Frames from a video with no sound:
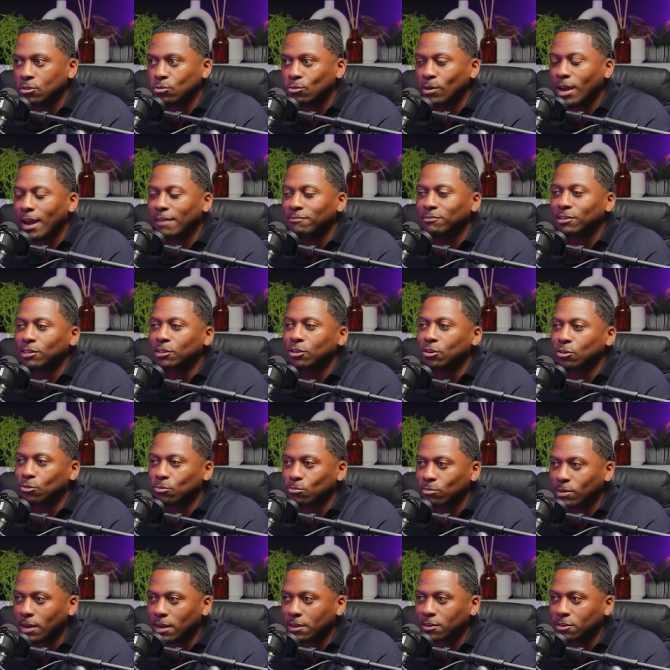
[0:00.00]
you have to
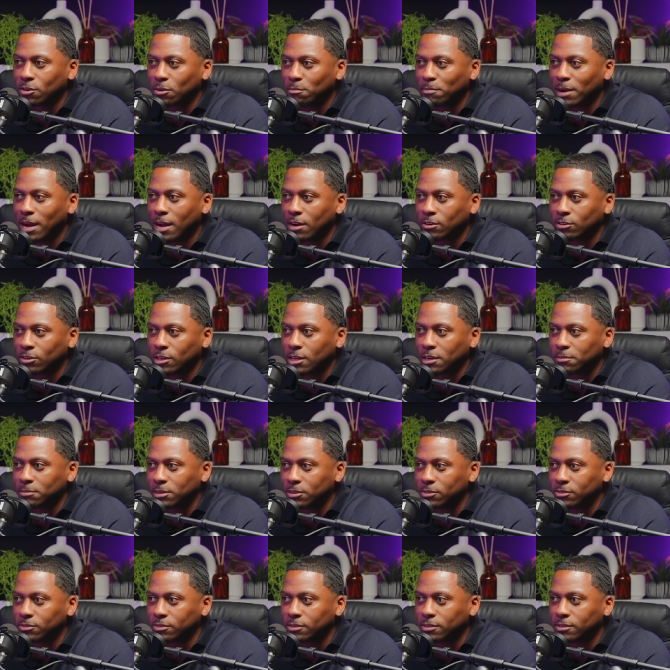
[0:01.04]
correct your
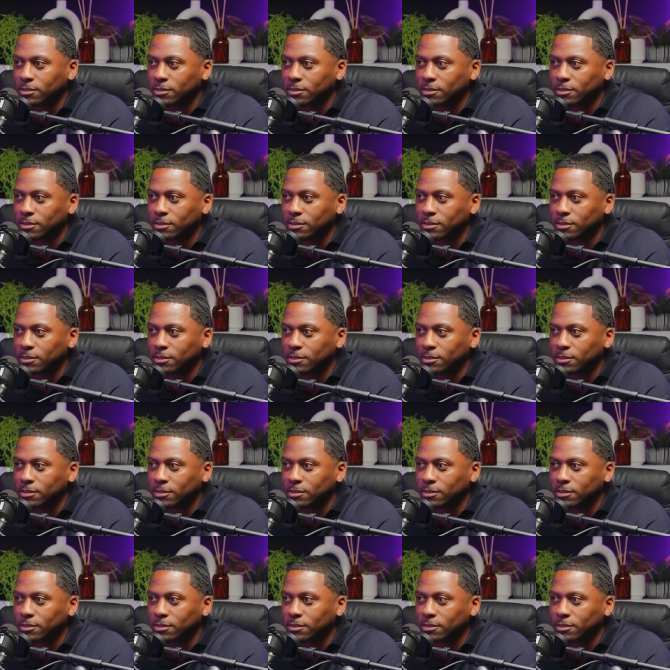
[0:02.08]
biochemistry,